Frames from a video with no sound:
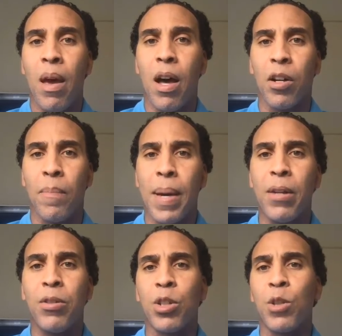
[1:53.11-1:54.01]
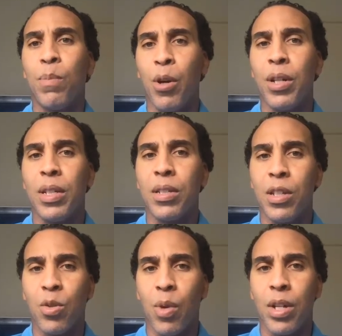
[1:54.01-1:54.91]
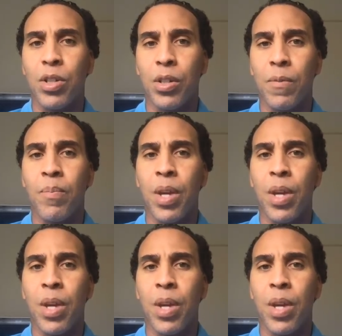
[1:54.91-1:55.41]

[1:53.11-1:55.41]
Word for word: Uh, competitors exploited this situation.